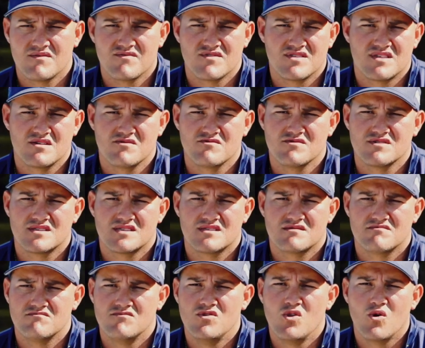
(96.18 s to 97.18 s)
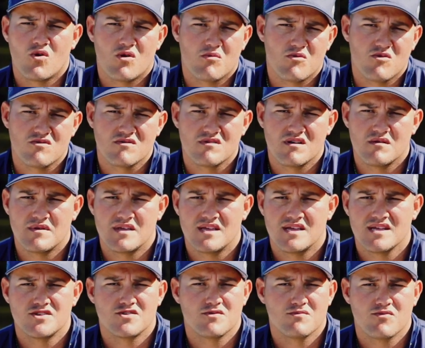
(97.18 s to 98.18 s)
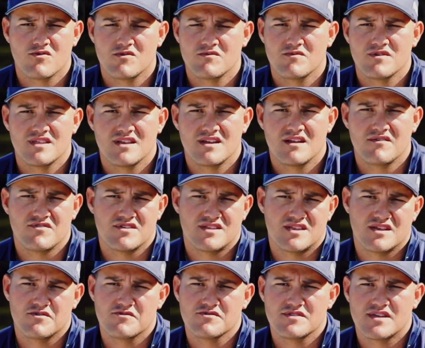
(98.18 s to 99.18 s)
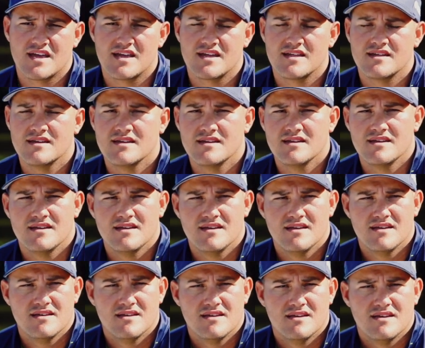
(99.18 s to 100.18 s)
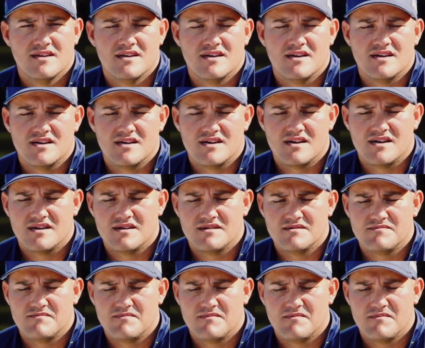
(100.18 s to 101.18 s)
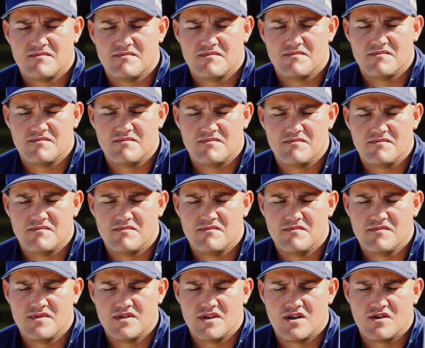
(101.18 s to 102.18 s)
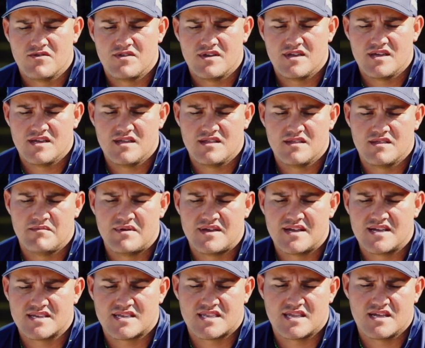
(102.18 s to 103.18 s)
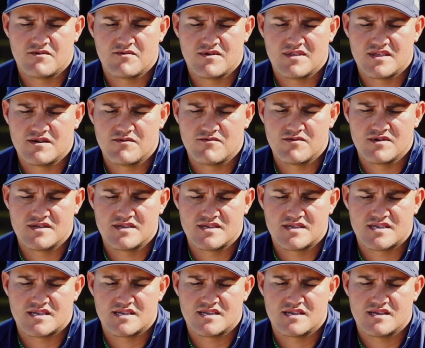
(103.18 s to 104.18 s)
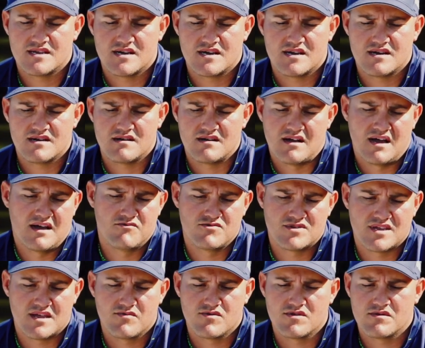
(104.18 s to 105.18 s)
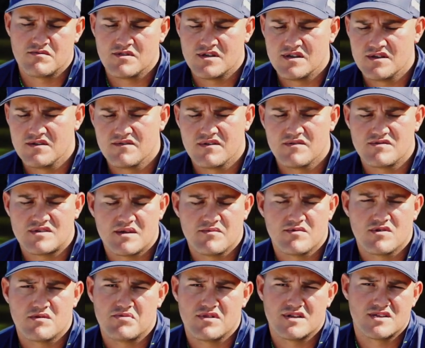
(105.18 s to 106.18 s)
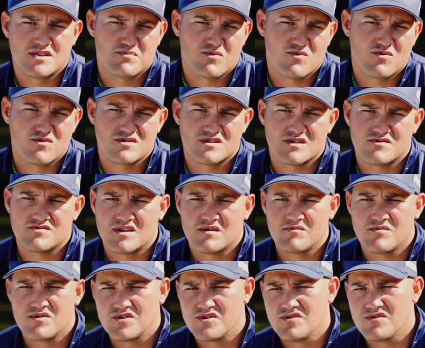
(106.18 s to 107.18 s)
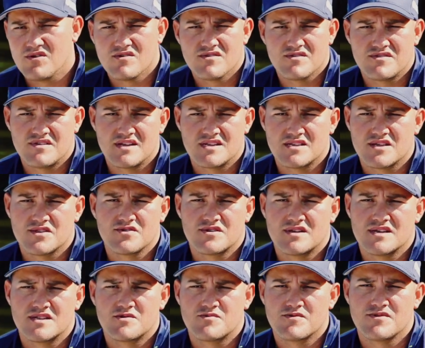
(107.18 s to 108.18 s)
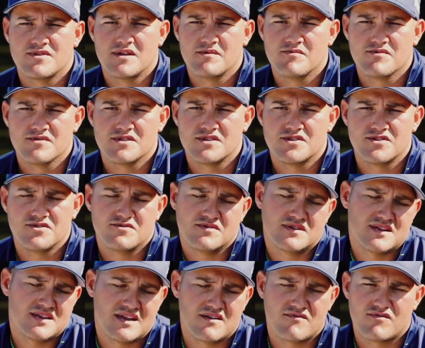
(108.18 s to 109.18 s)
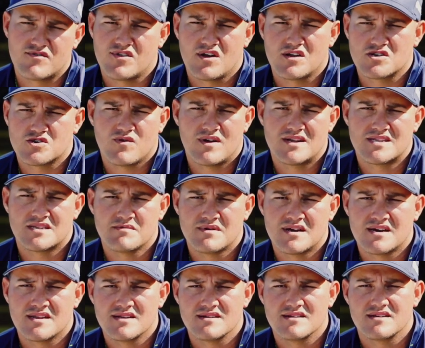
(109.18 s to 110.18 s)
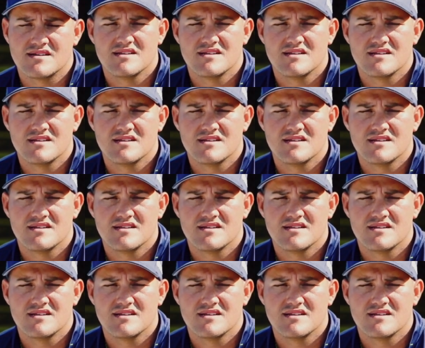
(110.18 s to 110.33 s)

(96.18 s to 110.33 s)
everything was normal. I mean, kids are born with it every single day. Um, you know, the, the biggest thing with it was uh, I was able to live, I was able to play sports, I was able to do all the things other kids were able to do, and I never thought twice about it.